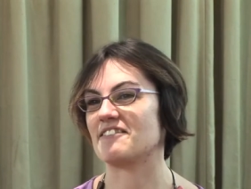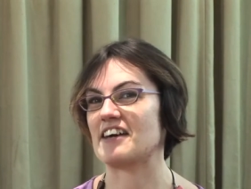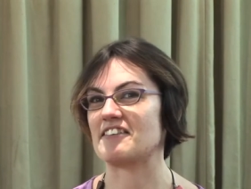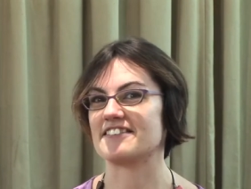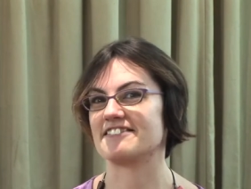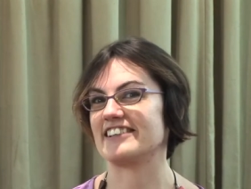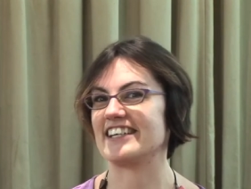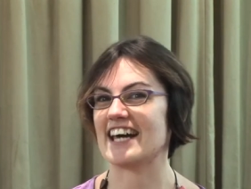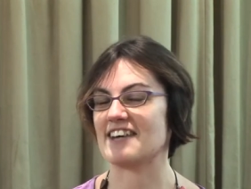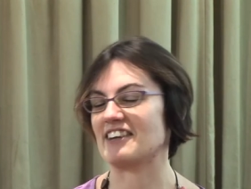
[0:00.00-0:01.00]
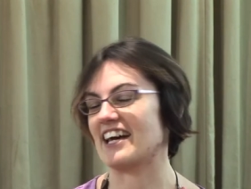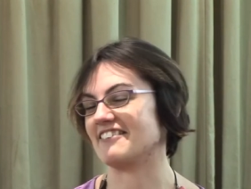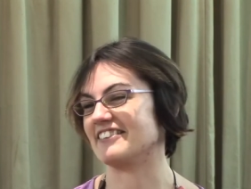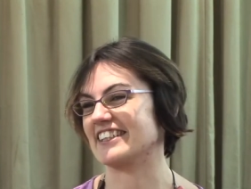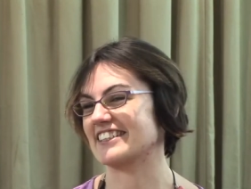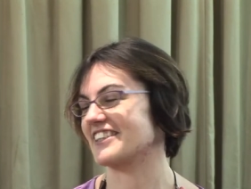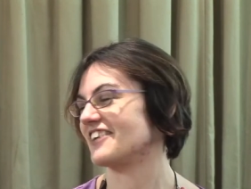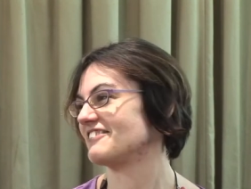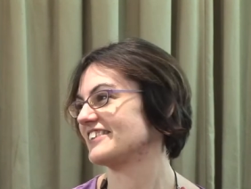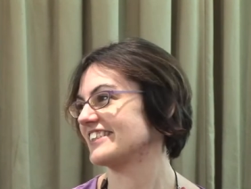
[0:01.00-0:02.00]
there were free gamelan
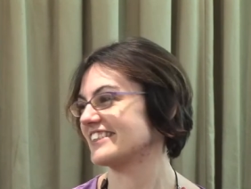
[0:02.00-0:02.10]
workshops